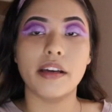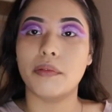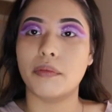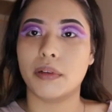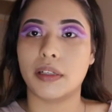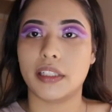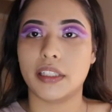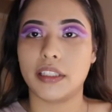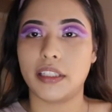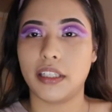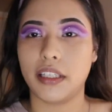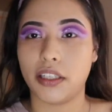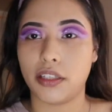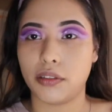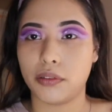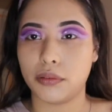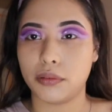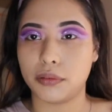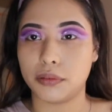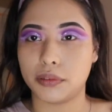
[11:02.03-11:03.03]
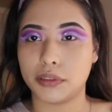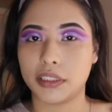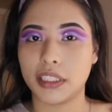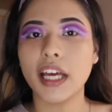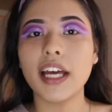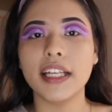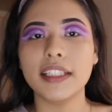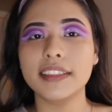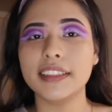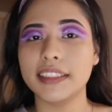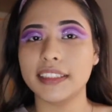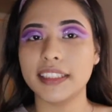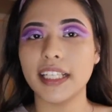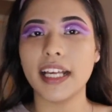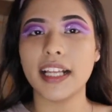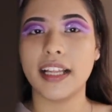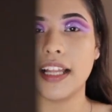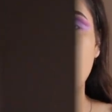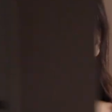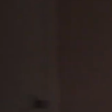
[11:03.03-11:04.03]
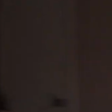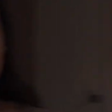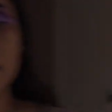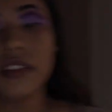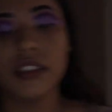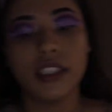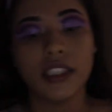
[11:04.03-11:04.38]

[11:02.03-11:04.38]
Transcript: then we're gonna use concealer.